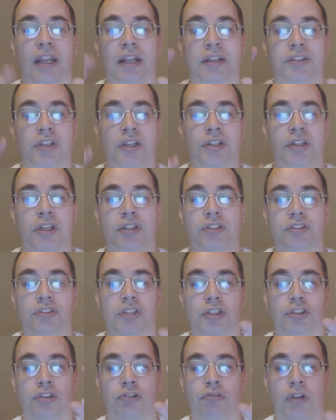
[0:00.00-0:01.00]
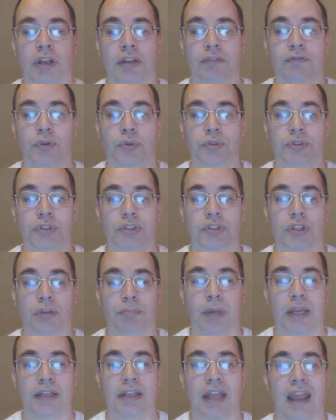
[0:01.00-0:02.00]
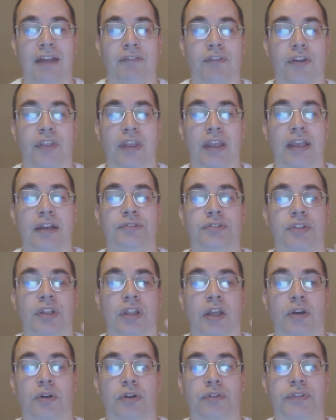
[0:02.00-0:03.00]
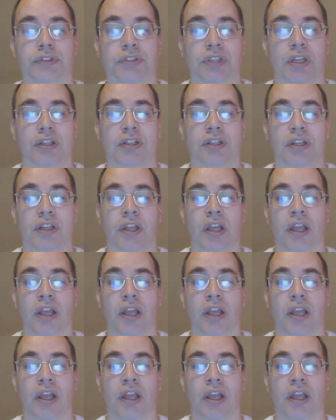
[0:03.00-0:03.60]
exerting such great forces compared to everything else in local vicinity,